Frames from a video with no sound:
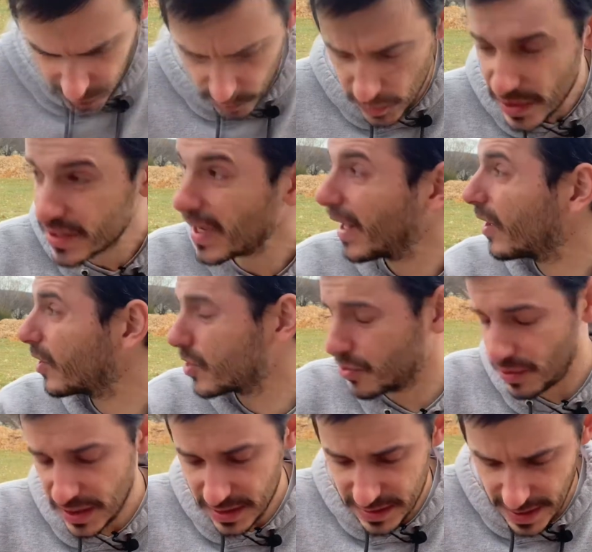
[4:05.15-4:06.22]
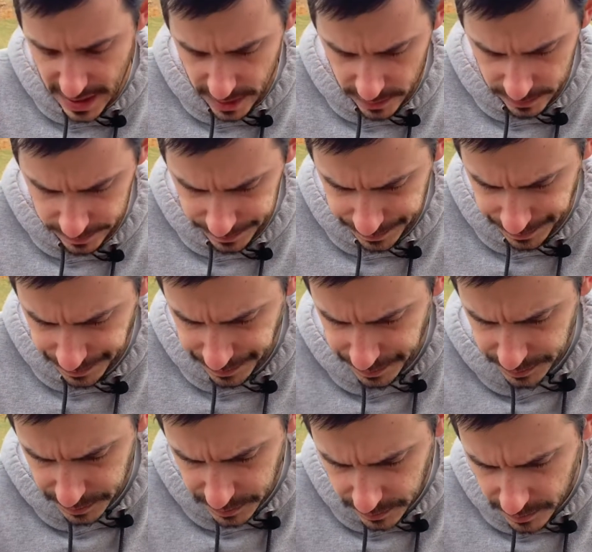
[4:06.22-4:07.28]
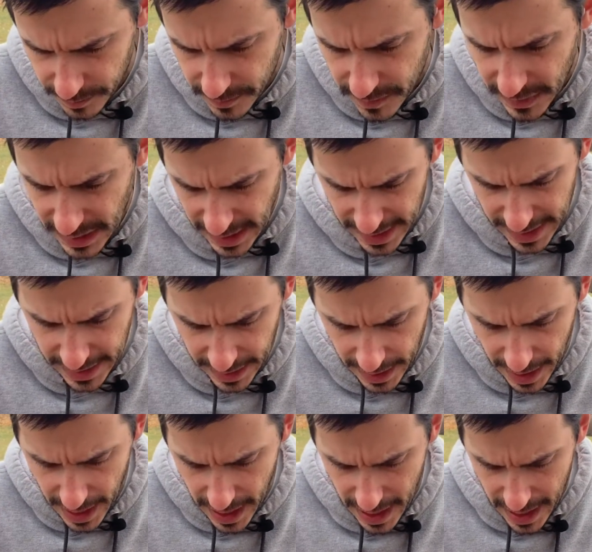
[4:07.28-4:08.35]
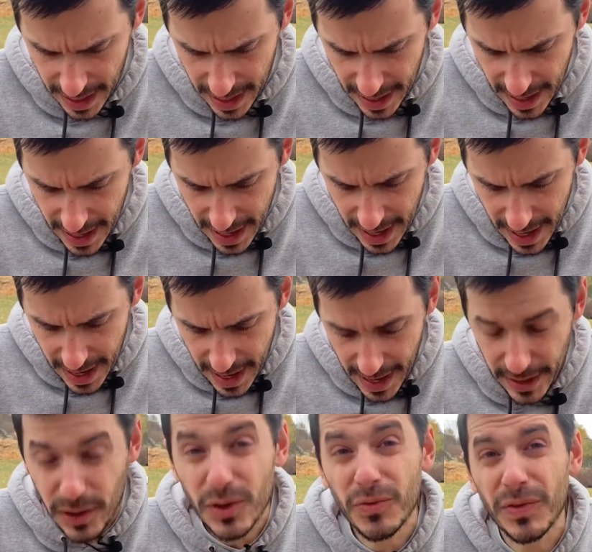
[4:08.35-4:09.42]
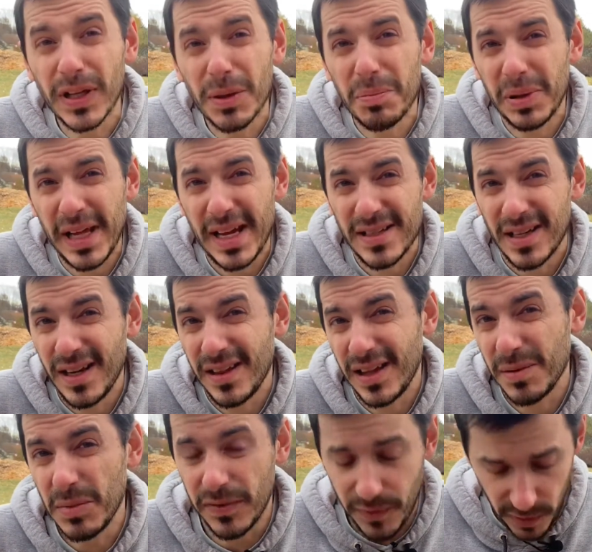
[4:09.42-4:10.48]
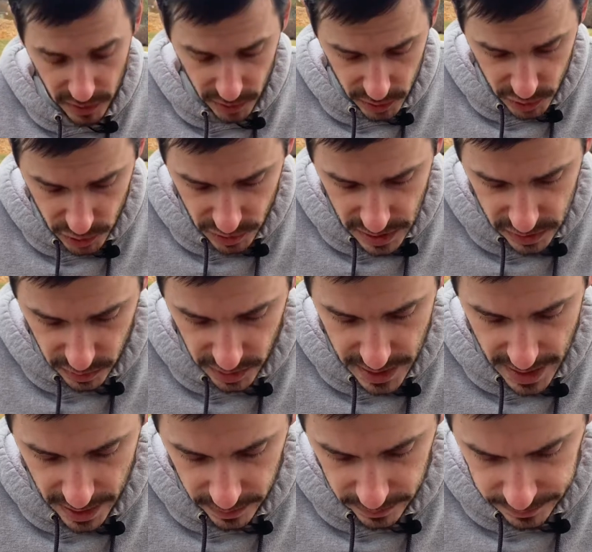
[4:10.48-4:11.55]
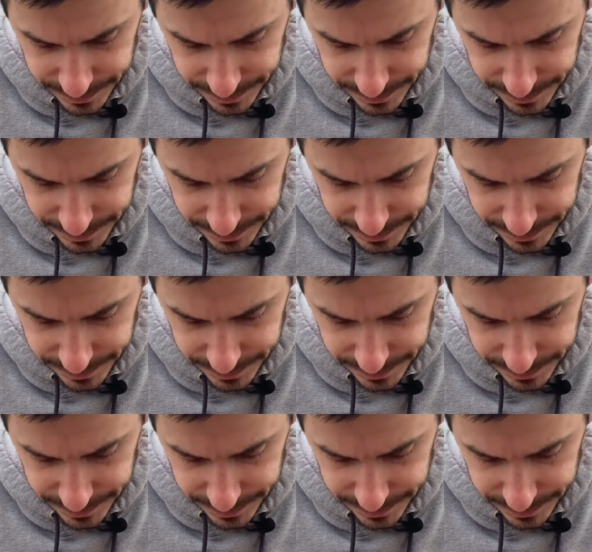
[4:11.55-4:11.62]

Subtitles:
We just got our trees down, and I couldn't really plant anything before those trees were down.